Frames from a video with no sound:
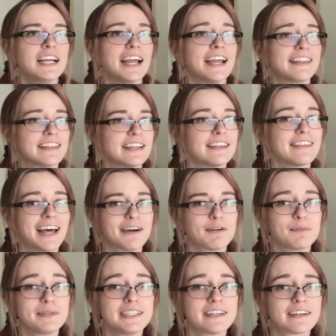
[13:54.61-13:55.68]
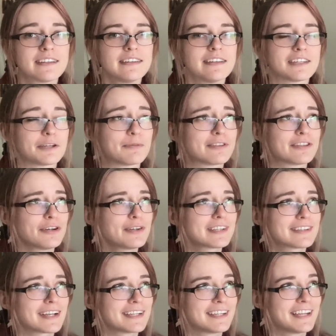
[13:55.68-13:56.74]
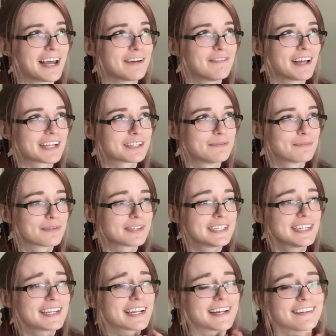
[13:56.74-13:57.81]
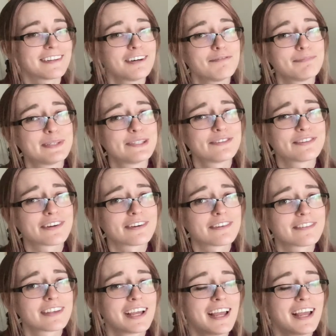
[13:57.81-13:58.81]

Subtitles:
and then that will be done, and I'm so excited to have that complete, and I love Beastars,